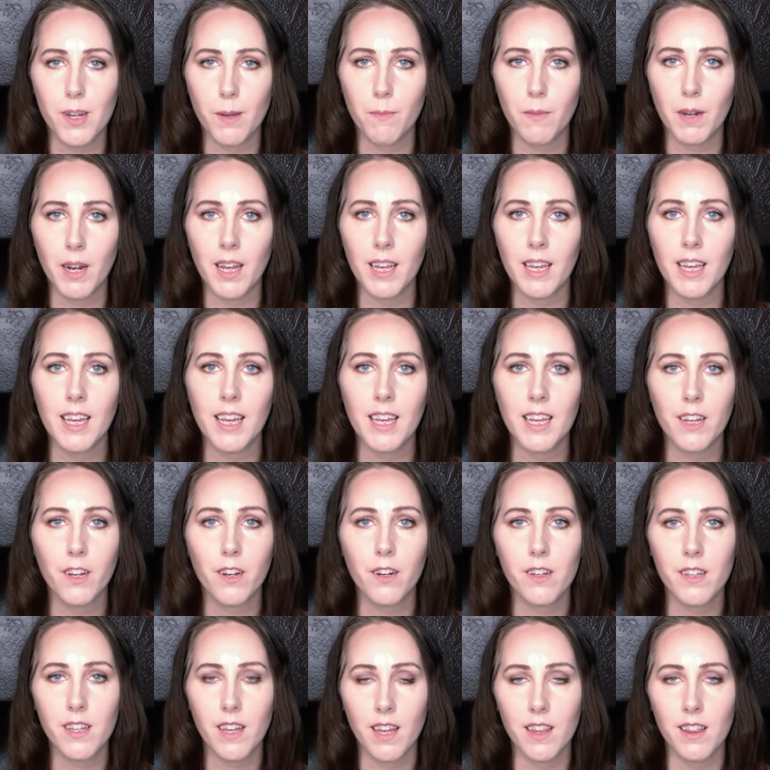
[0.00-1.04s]
Gemini,
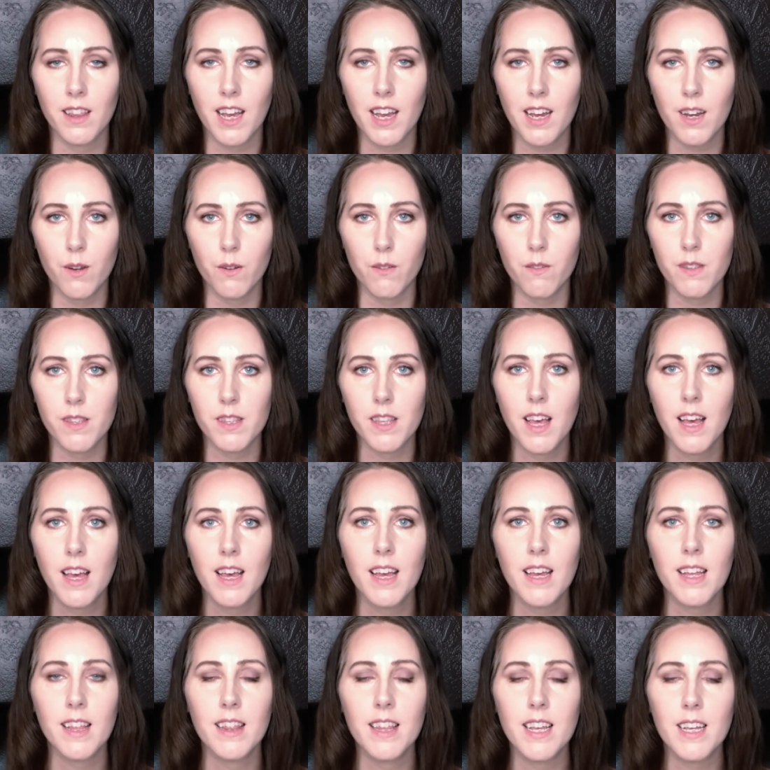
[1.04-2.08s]
in your 10th house.
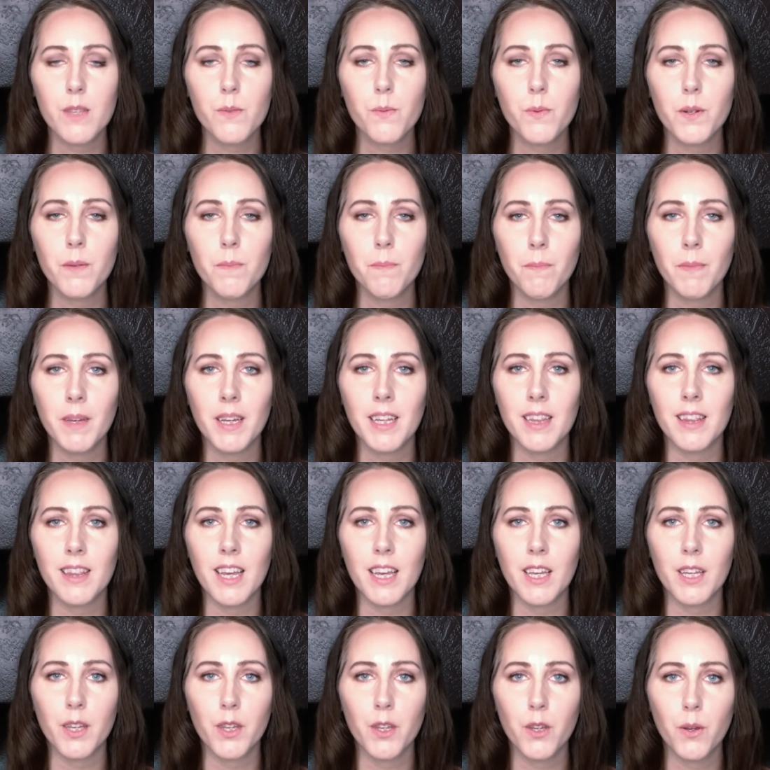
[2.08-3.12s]
This would mean
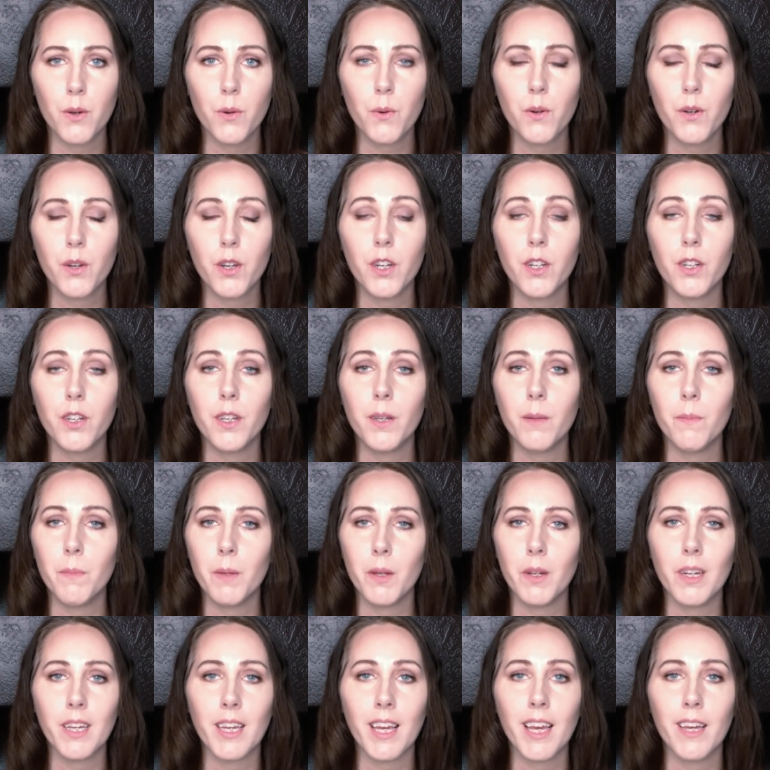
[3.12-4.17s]
that you could
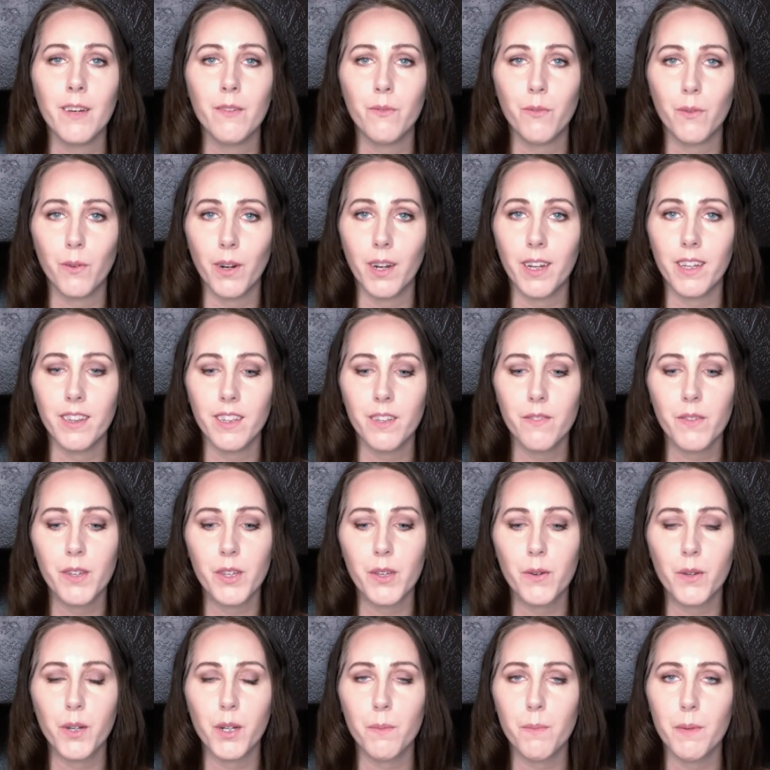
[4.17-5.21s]
communicate for a
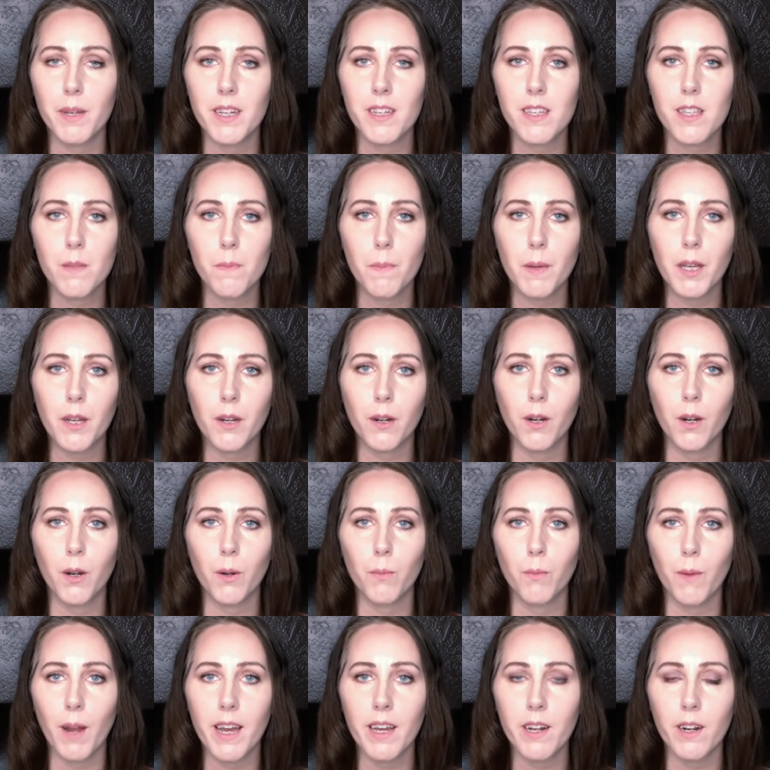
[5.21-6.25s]
living. You could be a speaker
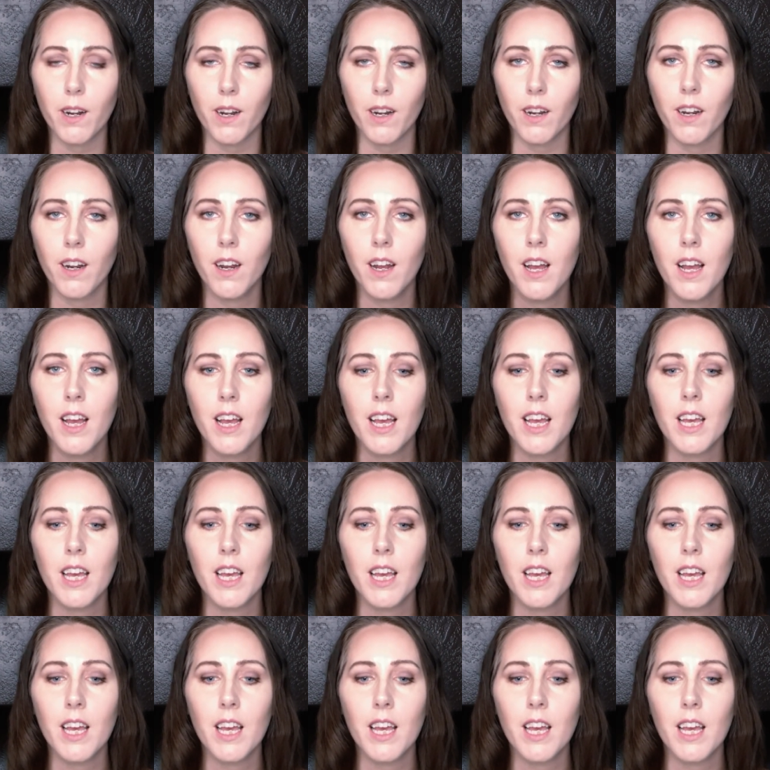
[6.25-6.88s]
or writer.